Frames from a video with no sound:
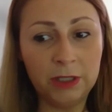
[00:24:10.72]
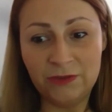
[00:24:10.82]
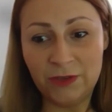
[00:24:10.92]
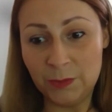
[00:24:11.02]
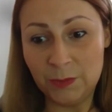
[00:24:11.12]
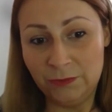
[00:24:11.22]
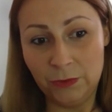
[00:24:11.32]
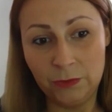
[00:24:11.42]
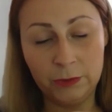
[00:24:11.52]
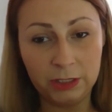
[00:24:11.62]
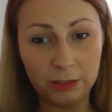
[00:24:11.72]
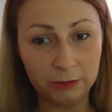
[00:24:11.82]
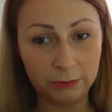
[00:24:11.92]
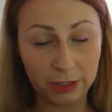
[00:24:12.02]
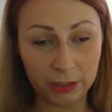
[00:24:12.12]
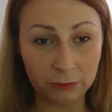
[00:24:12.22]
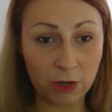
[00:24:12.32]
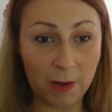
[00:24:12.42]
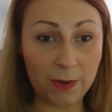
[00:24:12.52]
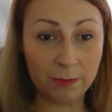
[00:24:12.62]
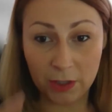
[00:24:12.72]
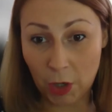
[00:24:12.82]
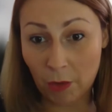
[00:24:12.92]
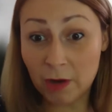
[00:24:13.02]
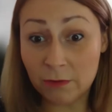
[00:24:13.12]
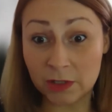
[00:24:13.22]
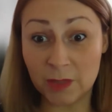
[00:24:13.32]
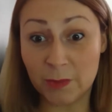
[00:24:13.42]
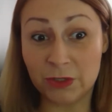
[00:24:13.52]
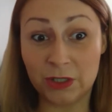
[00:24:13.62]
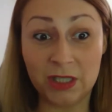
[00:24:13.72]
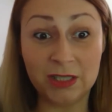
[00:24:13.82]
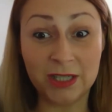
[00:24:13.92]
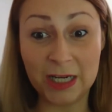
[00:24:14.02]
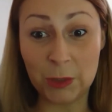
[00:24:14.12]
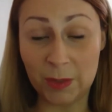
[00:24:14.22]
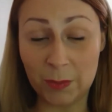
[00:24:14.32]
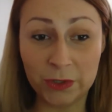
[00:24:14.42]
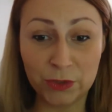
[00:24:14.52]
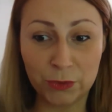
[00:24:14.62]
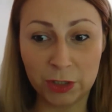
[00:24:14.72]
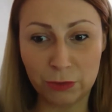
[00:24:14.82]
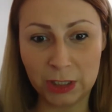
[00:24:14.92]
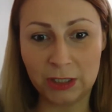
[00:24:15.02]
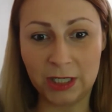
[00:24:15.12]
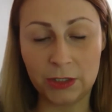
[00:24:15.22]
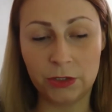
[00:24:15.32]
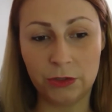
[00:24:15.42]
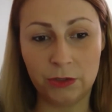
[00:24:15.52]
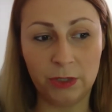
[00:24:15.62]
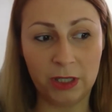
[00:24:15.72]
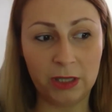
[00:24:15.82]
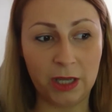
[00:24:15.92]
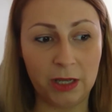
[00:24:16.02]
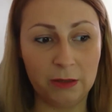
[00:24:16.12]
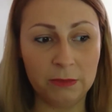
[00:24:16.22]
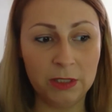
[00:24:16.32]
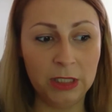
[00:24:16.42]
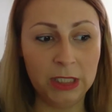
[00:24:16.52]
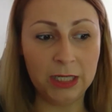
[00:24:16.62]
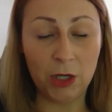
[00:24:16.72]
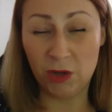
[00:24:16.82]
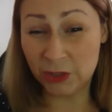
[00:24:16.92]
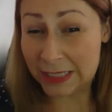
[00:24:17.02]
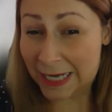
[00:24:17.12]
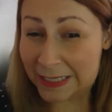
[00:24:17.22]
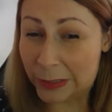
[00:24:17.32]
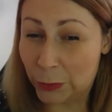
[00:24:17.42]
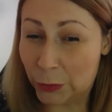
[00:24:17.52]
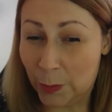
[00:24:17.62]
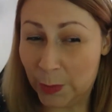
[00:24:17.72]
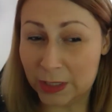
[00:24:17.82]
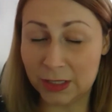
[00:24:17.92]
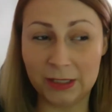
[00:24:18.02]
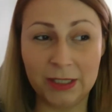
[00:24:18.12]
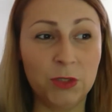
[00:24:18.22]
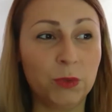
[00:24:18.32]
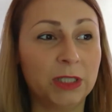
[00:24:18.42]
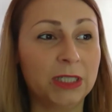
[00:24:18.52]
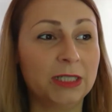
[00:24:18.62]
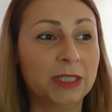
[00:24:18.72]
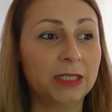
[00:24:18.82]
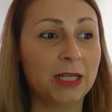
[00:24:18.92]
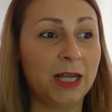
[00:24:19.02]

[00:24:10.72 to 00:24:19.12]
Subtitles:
advice before we wrap up and go over some of the key takeaway points, which I really like to do with a lot of the technical topics like this one is,